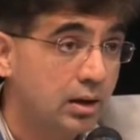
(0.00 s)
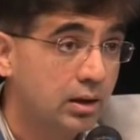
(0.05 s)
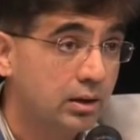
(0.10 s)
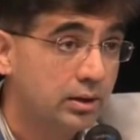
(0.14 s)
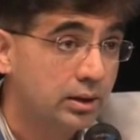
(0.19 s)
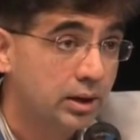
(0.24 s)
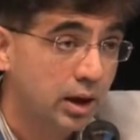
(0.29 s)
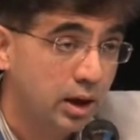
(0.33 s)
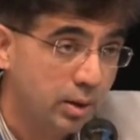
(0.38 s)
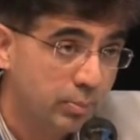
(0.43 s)

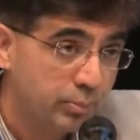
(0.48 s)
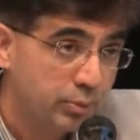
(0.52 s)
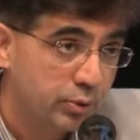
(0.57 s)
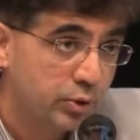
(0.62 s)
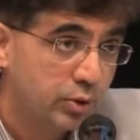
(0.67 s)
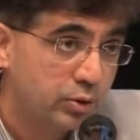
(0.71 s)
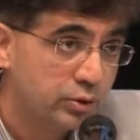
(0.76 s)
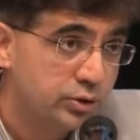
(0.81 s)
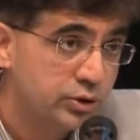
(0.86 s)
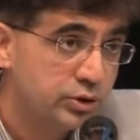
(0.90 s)
The
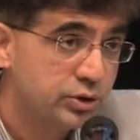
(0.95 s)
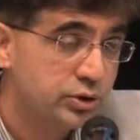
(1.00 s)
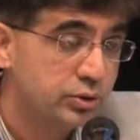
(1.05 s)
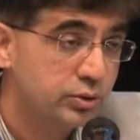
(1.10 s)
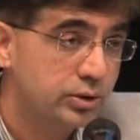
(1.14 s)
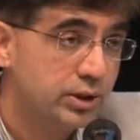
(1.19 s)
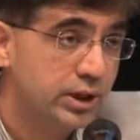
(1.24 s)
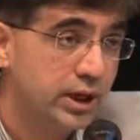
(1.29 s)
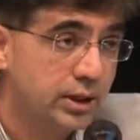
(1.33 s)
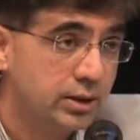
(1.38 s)
approach
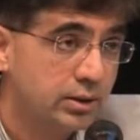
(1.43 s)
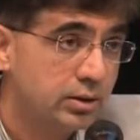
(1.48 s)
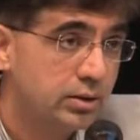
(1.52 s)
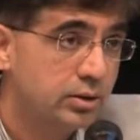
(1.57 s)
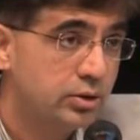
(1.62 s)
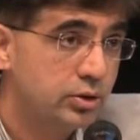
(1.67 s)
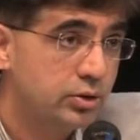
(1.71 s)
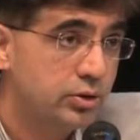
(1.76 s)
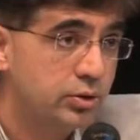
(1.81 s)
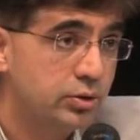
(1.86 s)
to
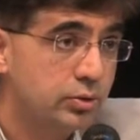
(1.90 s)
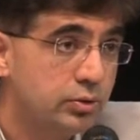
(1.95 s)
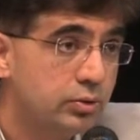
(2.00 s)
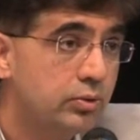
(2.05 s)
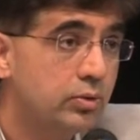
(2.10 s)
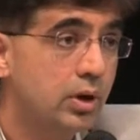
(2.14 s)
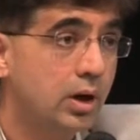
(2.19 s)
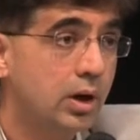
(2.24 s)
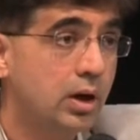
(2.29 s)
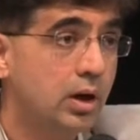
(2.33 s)
get
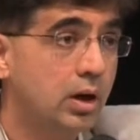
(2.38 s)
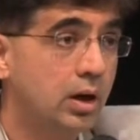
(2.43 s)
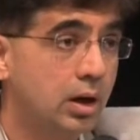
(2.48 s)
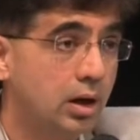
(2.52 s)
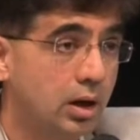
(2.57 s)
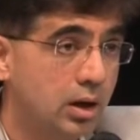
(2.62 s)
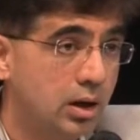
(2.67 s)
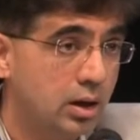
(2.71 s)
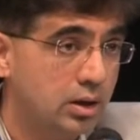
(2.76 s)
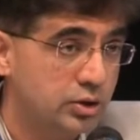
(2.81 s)
to
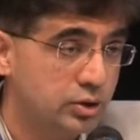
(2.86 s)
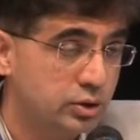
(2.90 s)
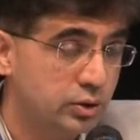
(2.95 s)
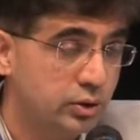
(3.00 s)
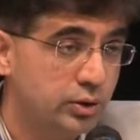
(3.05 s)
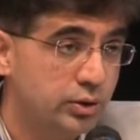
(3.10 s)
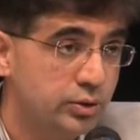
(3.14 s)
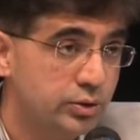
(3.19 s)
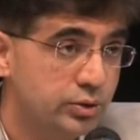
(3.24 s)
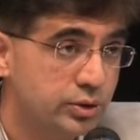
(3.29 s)
a
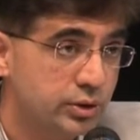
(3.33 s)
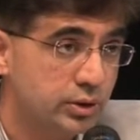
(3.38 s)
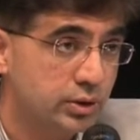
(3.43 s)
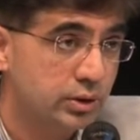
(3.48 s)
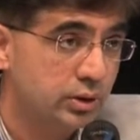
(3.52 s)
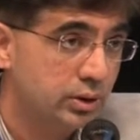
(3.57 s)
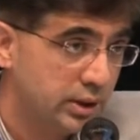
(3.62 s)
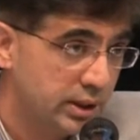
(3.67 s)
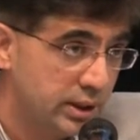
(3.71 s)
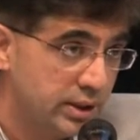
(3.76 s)

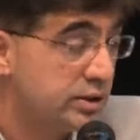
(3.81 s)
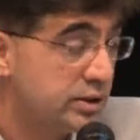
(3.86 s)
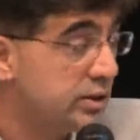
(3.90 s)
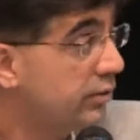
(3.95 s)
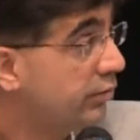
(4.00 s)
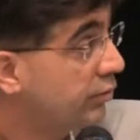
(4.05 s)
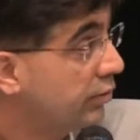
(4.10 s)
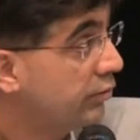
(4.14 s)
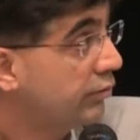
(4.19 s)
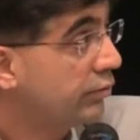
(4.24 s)
solution is
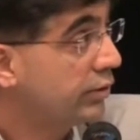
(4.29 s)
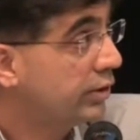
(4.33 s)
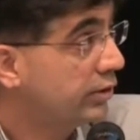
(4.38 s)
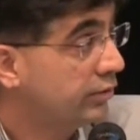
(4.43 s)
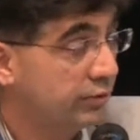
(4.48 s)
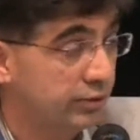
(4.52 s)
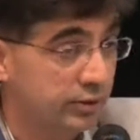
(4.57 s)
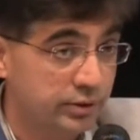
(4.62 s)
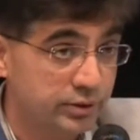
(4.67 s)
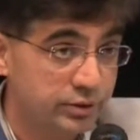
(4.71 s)
different for
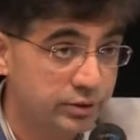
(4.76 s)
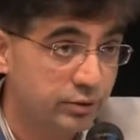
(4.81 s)
different.